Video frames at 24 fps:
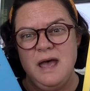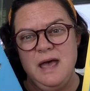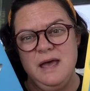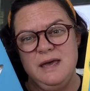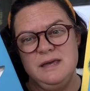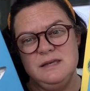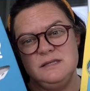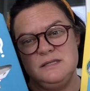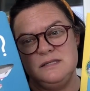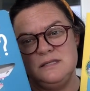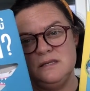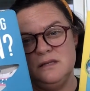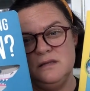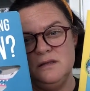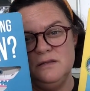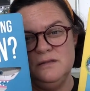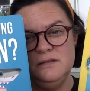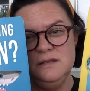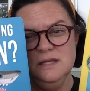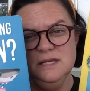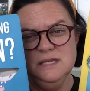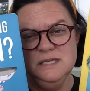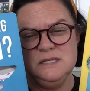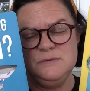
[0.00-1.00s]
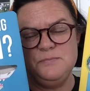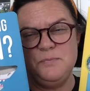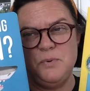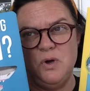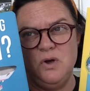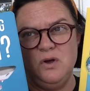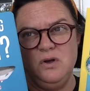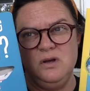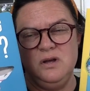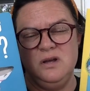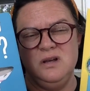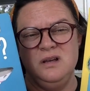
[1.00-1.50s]
as this
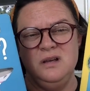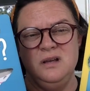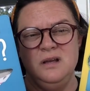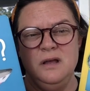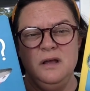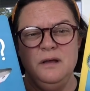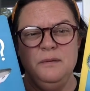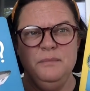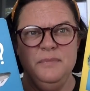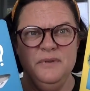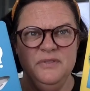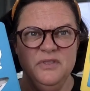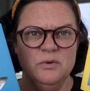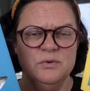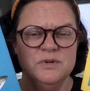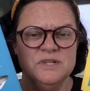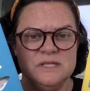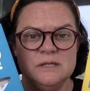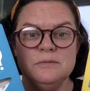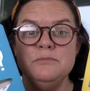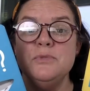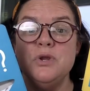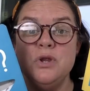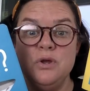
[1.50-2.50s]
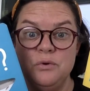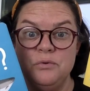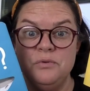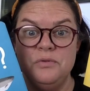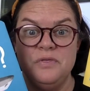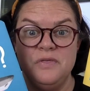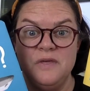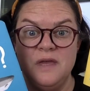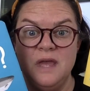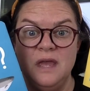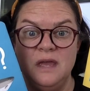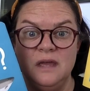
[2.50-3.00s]
book, but there were some new
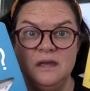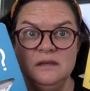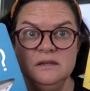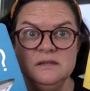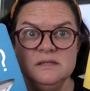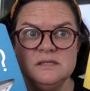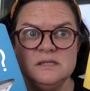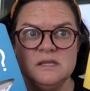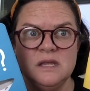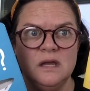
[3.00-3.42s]
things.